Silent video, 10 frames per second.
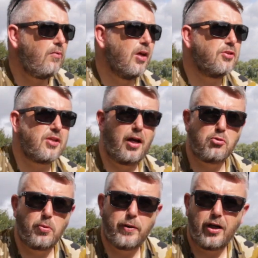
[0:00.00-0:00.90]
As I say, I
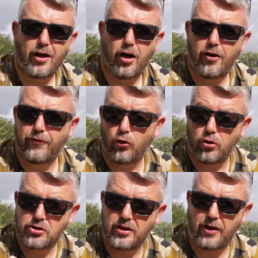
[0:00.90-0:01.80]
was up early at
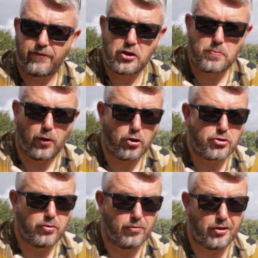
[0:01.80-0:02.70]
4:30, seen that fish
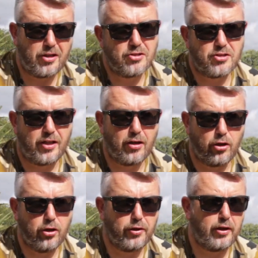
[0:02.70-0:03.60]
bosh. Well, I didn't see it, I
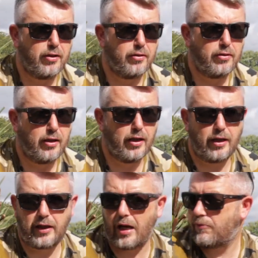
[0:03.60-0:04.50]
heard it,
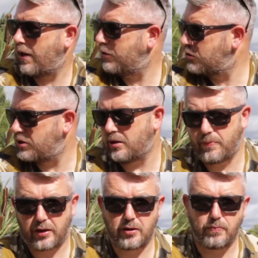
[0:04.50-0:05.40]
came round, seen the
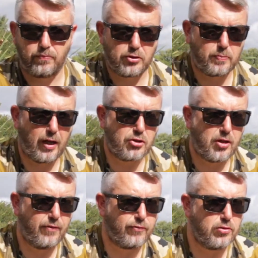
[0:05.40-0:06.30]
big splash
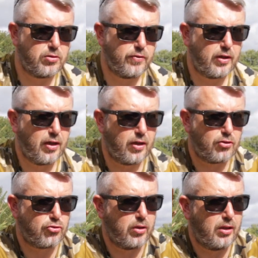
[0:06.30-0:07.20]
out in front of the
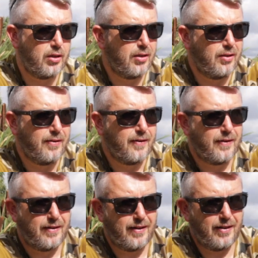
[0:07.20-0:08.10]
tree,
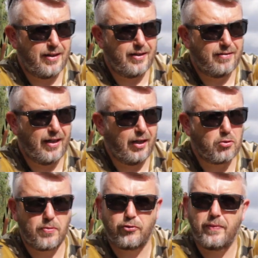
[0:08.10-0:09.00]
and I
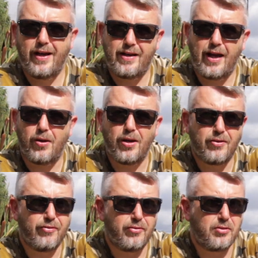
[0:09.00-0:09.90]
was up for about an hour,
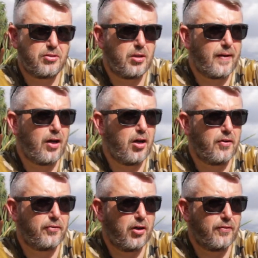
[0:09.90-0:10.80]
till about
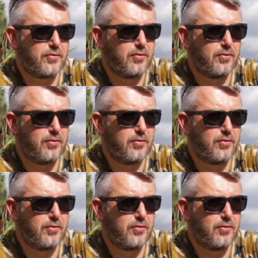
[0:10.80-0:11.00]
5:30.